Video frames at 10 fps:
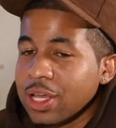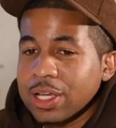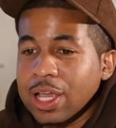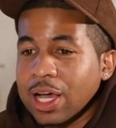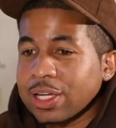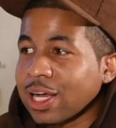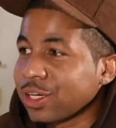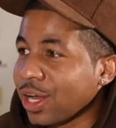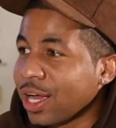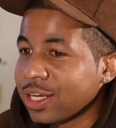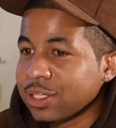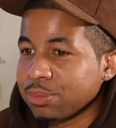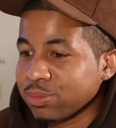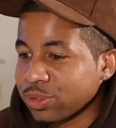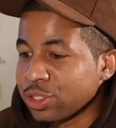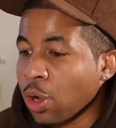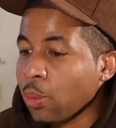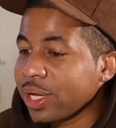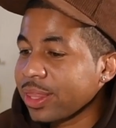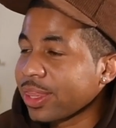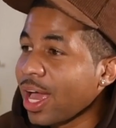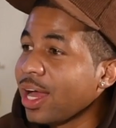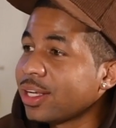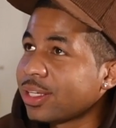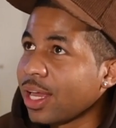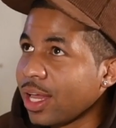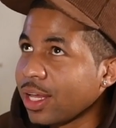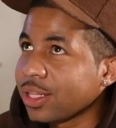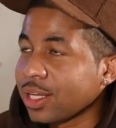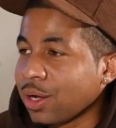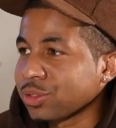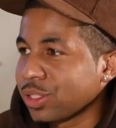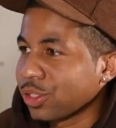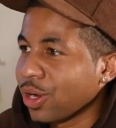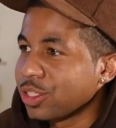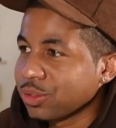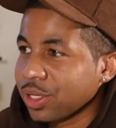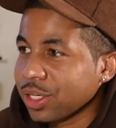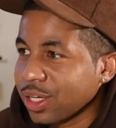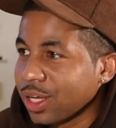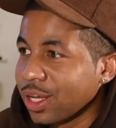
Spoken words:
yeah, I ended up knowing that day that I was gonna graduate.